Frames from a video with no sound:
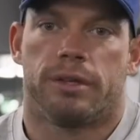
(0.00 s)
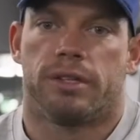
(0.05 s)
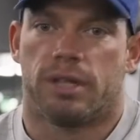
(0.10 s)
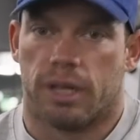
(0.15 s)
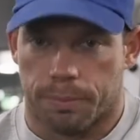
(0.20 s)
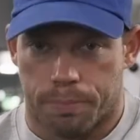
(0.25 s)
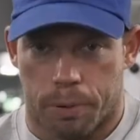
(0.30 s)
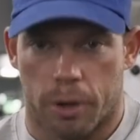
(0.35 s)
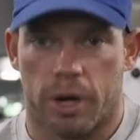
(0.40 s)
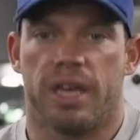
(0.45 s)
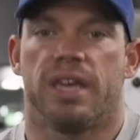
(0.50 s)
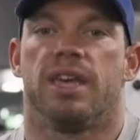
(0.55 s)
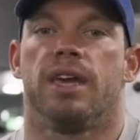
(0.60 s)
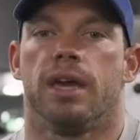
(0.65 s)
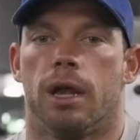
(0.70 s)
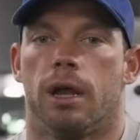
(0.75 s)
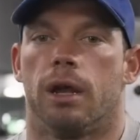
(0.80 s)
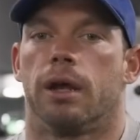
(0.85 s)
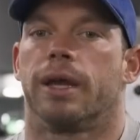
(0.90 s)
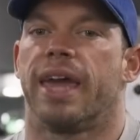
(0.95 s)
to put it
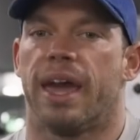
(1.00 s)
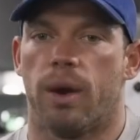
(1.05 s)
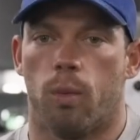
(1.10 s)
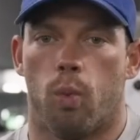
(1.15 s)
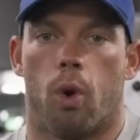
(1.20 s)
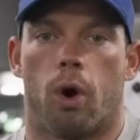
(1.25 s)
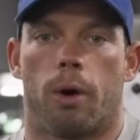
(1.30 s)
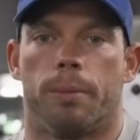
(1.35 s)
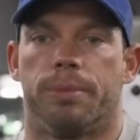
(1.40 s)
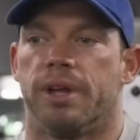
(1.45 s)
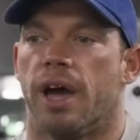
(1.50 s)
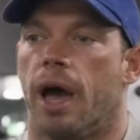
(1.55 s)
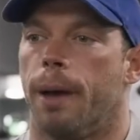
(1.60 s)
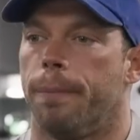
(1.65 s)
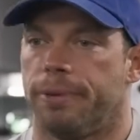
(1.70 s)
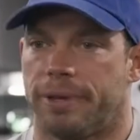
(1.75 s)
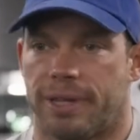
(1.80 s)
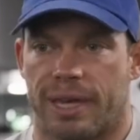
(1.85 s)
here, get warmed up,